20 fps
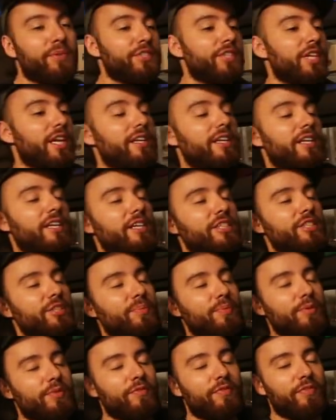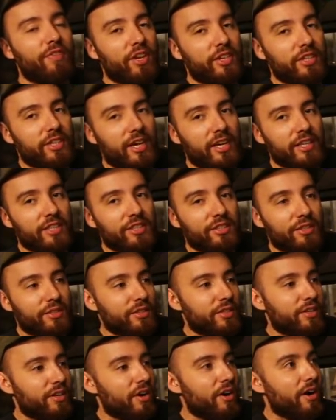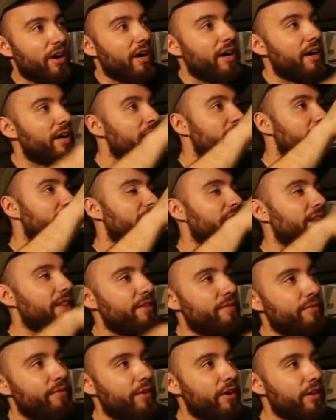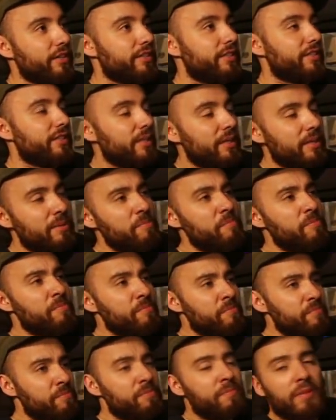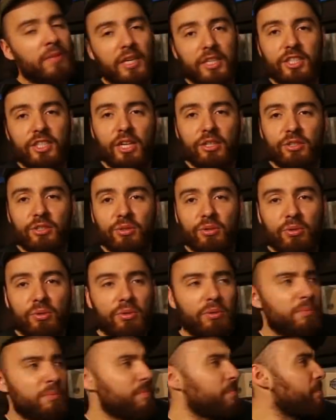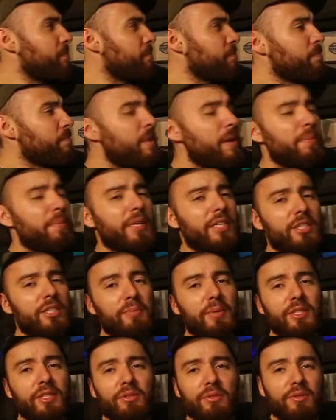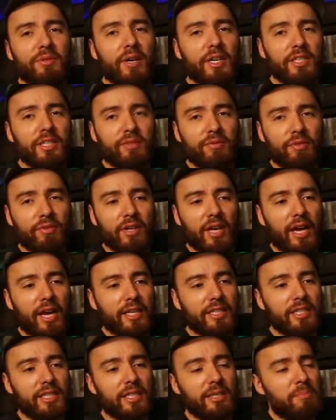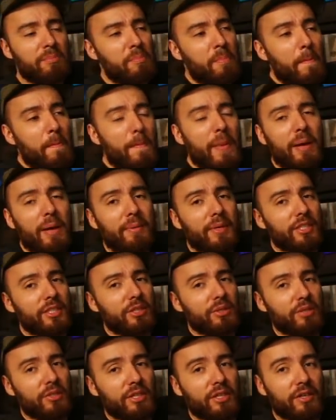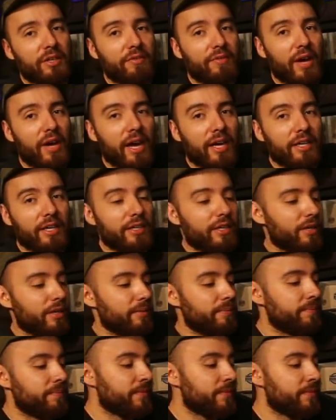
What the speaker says: said that I should put floodlights on the car in the front. It sounds cool. Maybe it's a bit too crazy for the Acty. Maybe it's cool enough. I don't know.